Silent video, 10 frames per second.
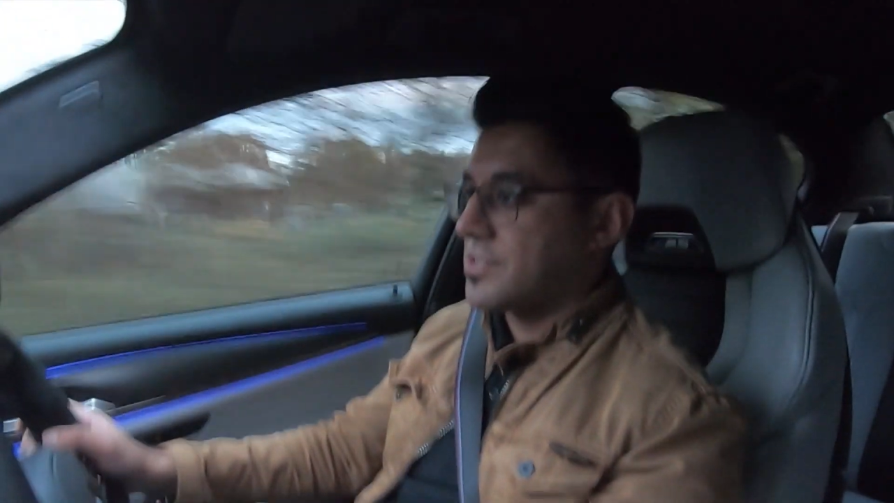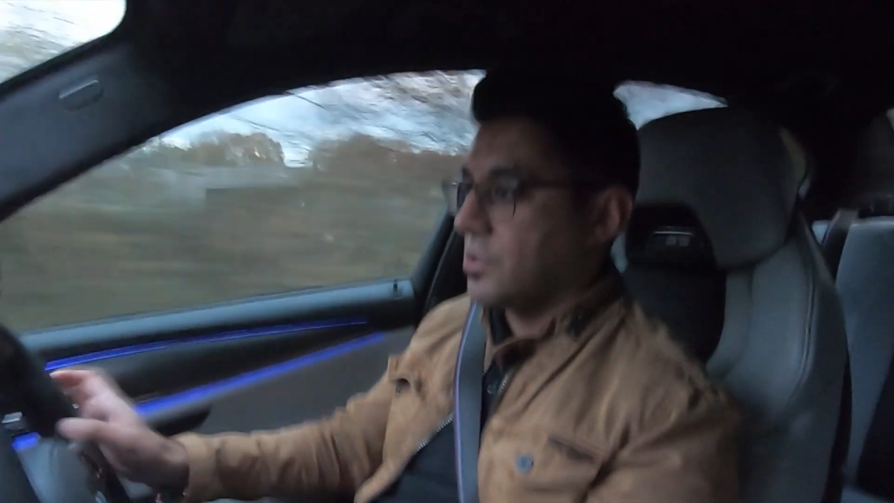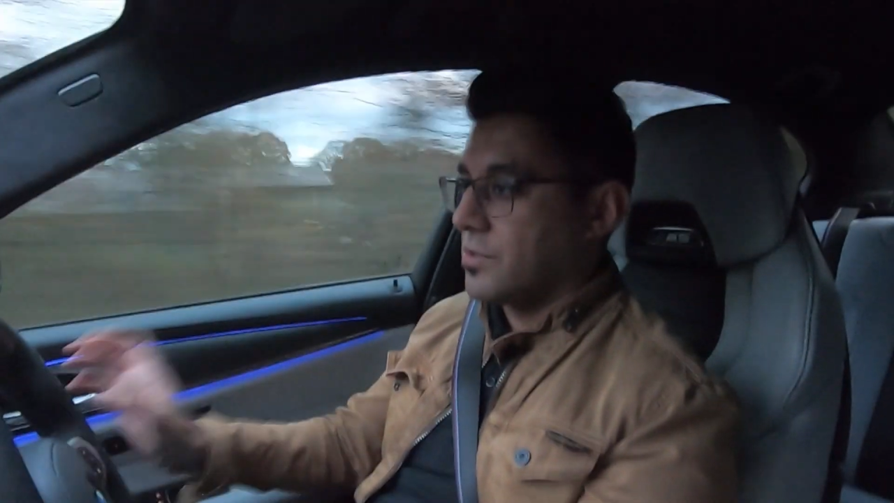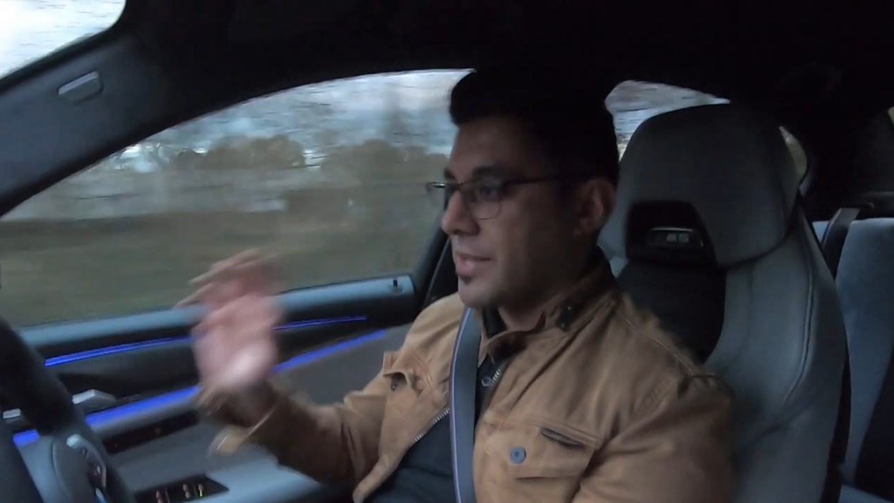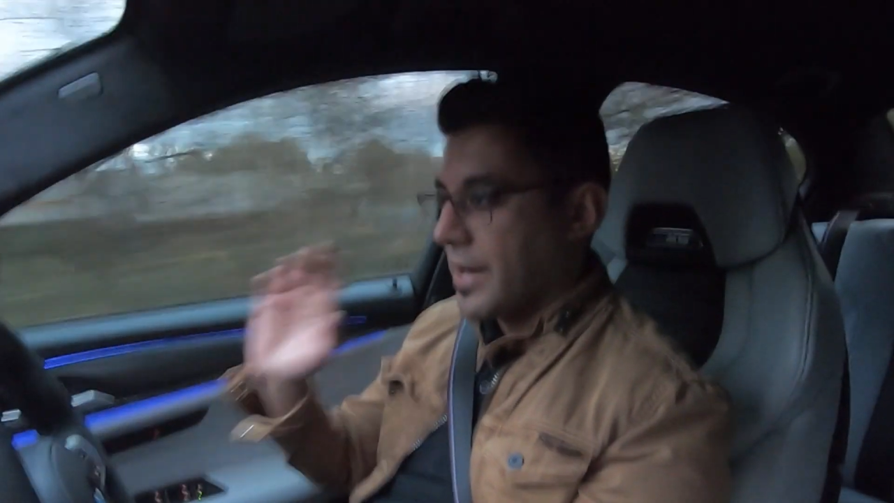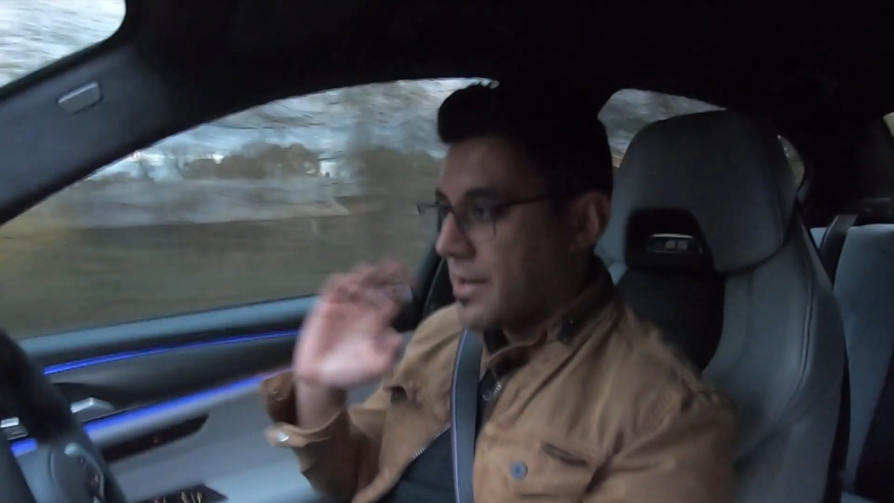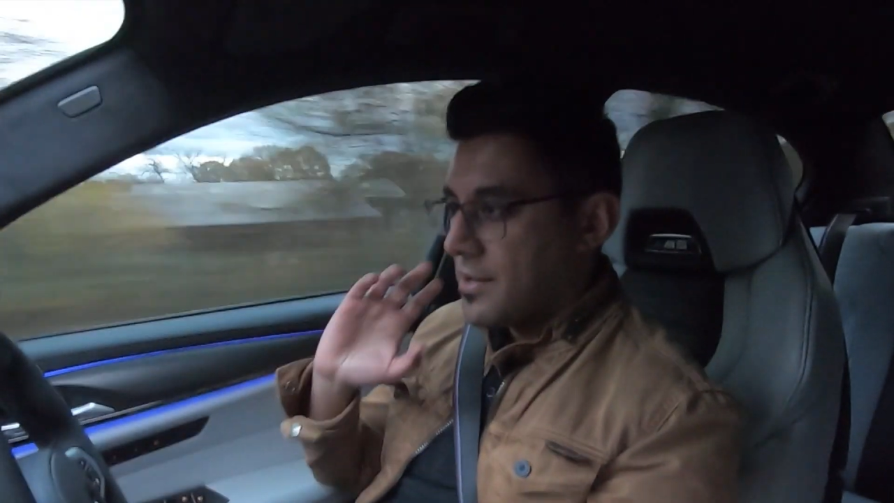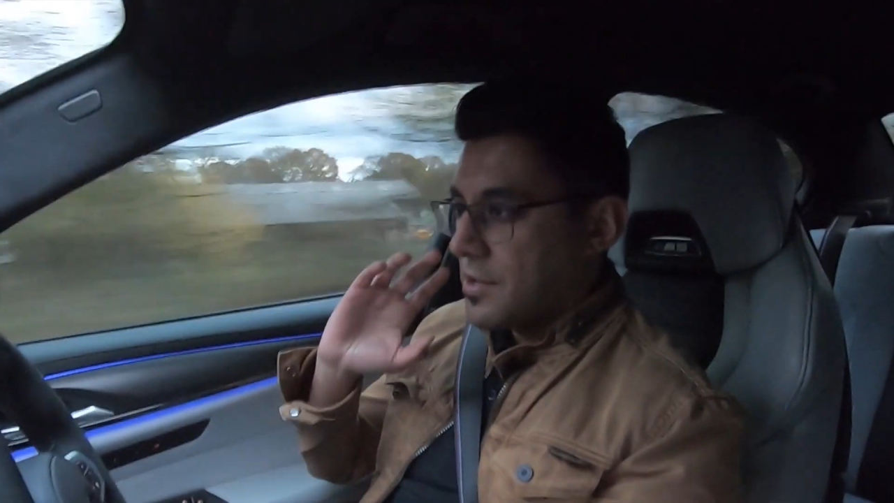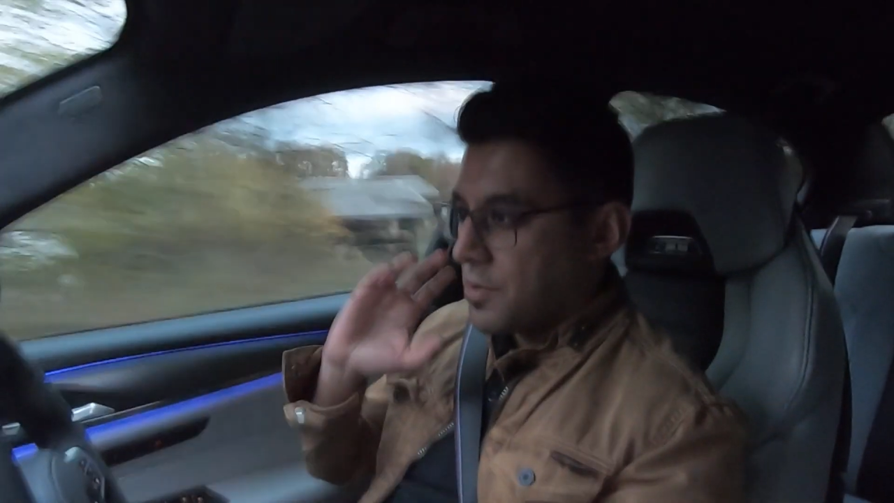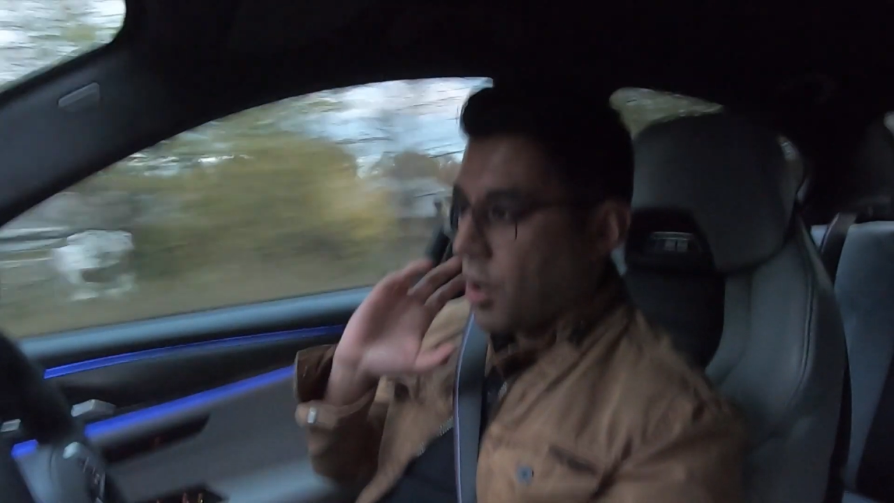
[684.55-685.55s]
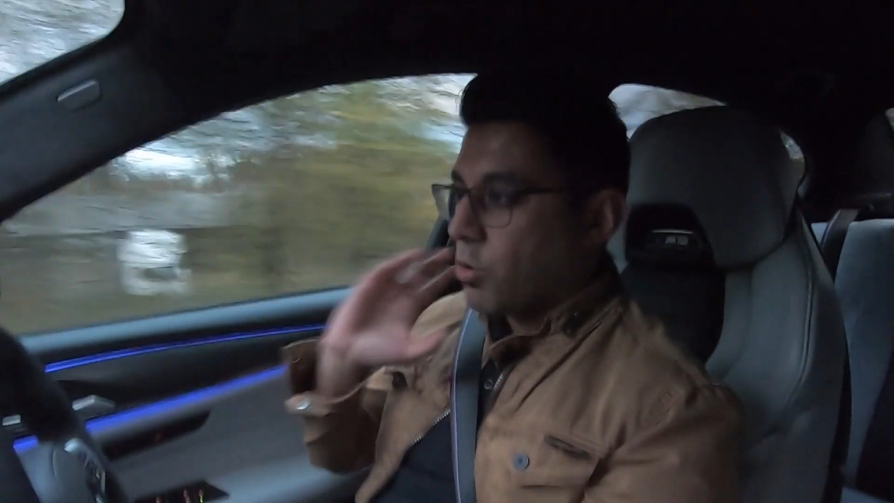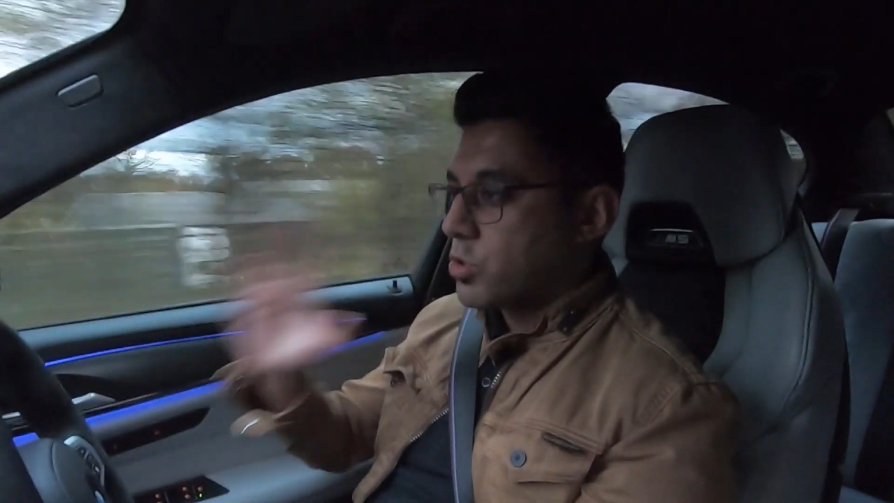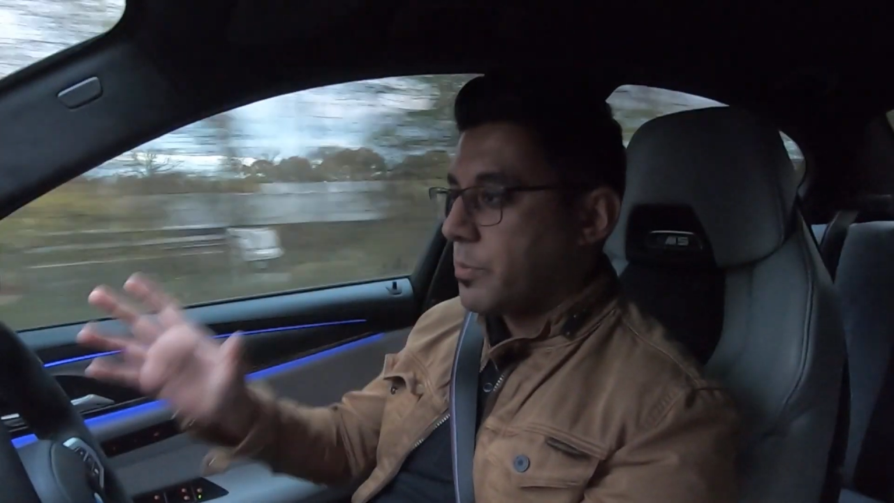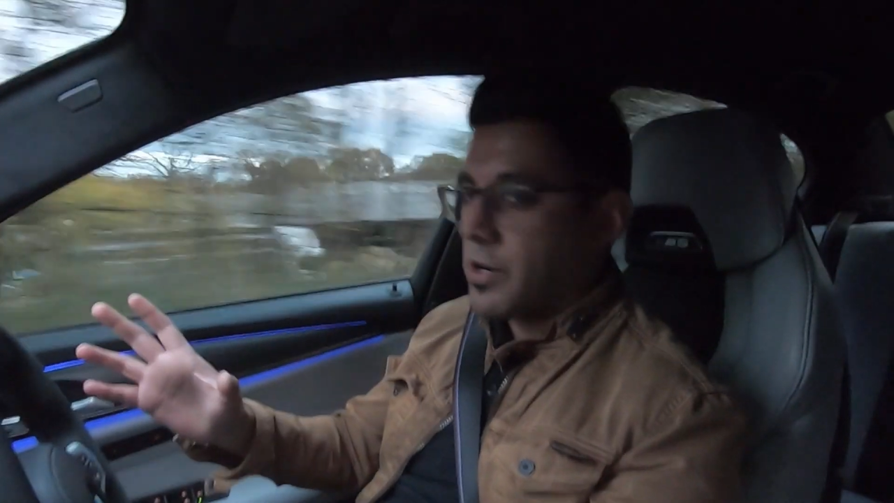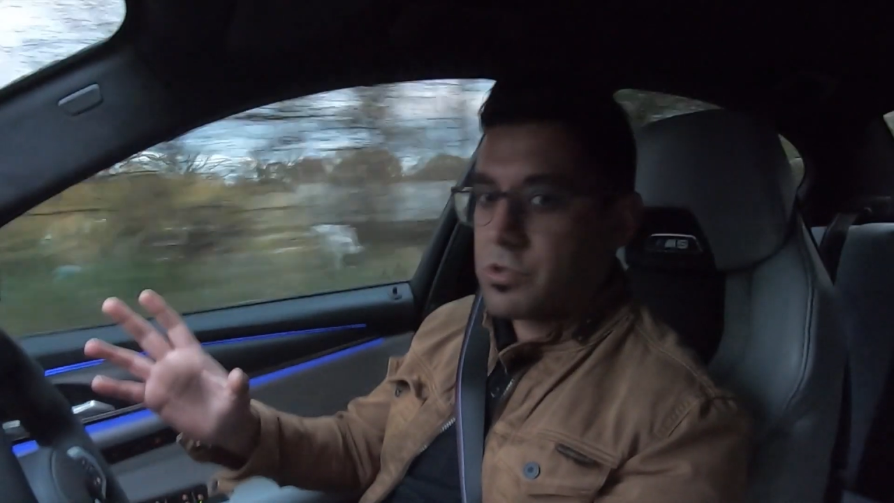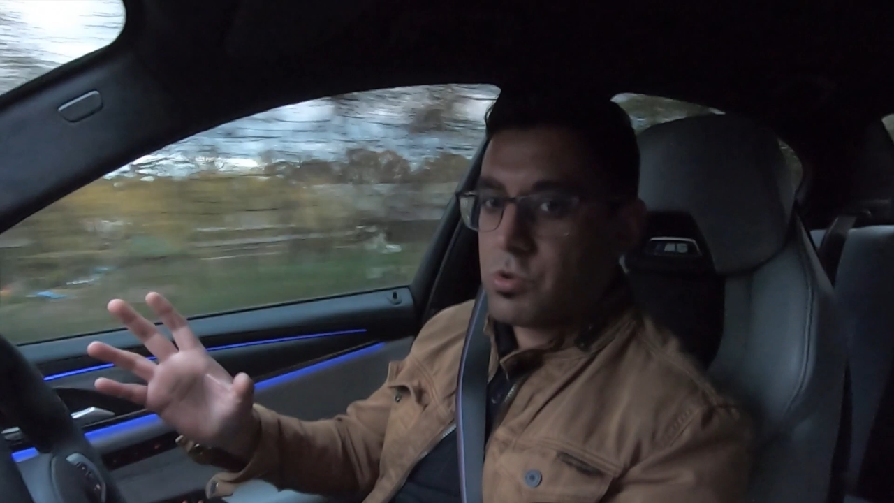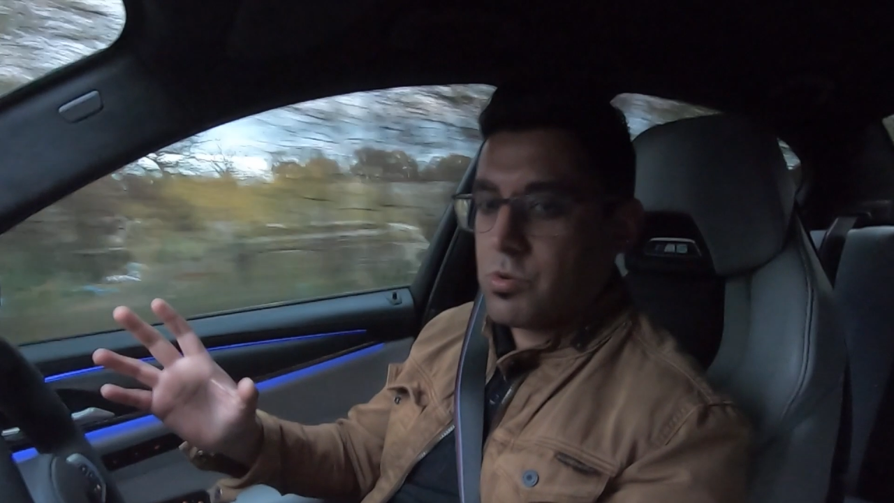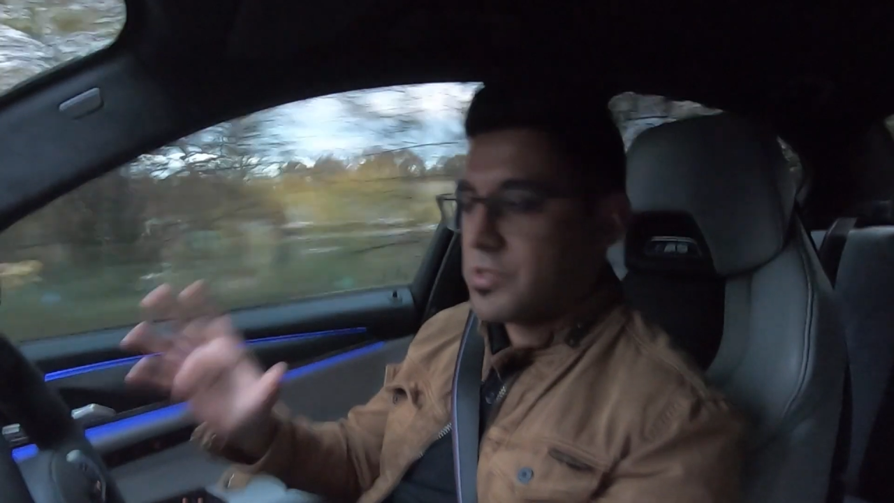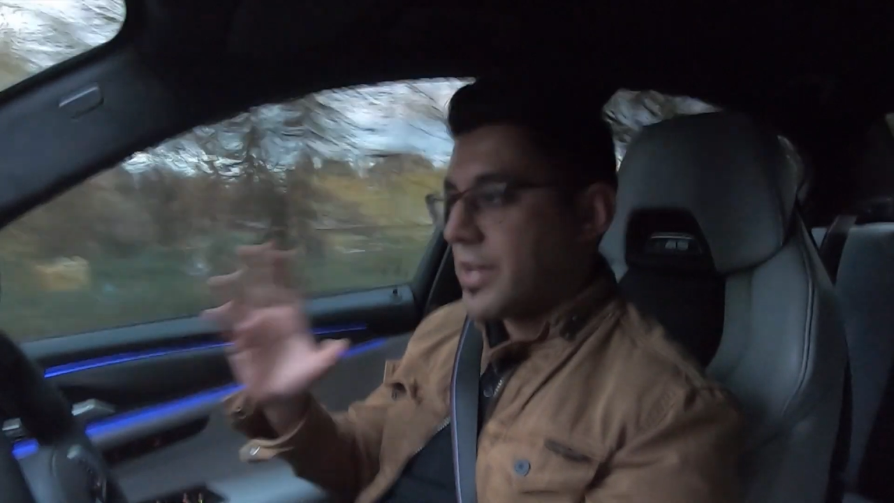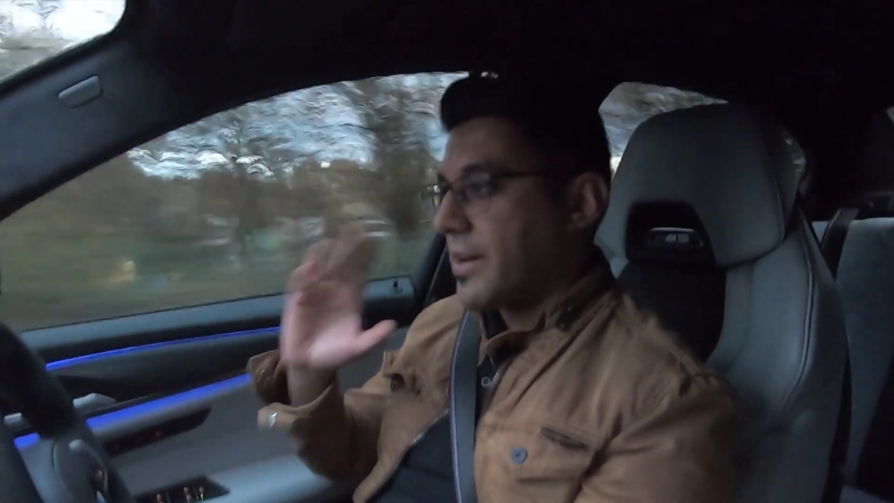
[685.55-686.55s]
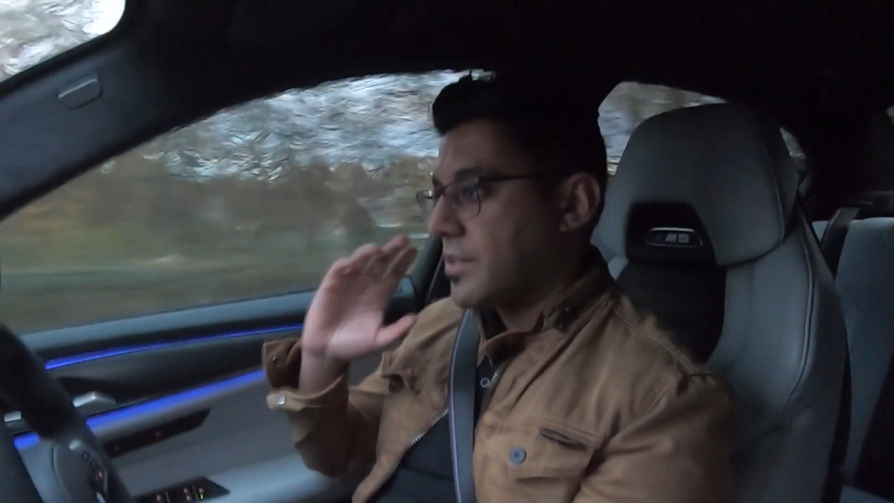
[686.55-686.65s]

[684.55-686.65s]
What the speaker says: You know, it's that Autobahn cruiser.